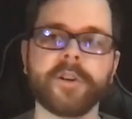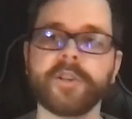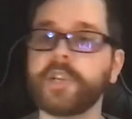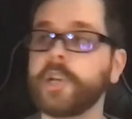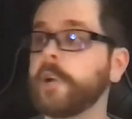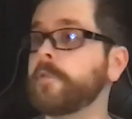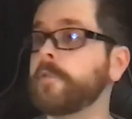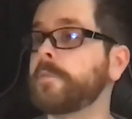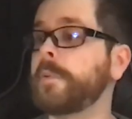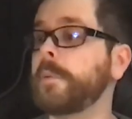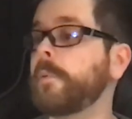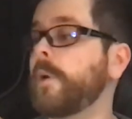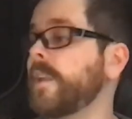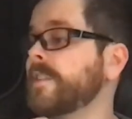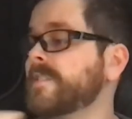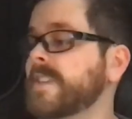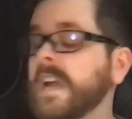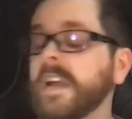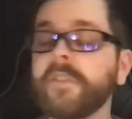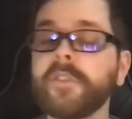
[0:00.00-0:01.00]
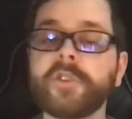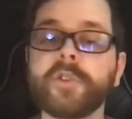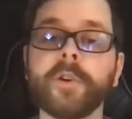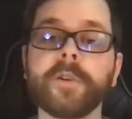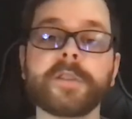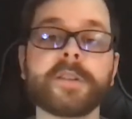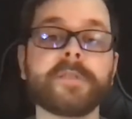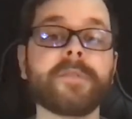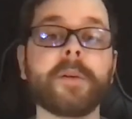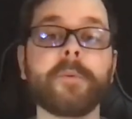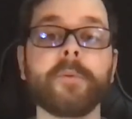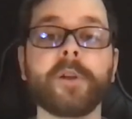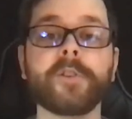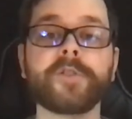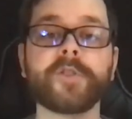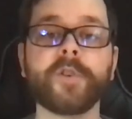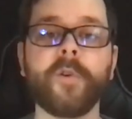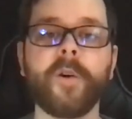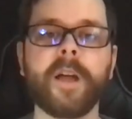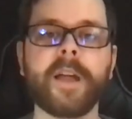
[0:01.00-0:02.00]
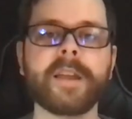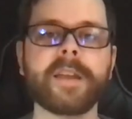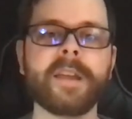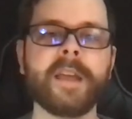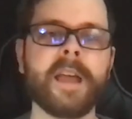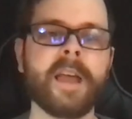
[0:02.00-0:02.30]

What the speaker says: share it with people outside of the church if they want to join,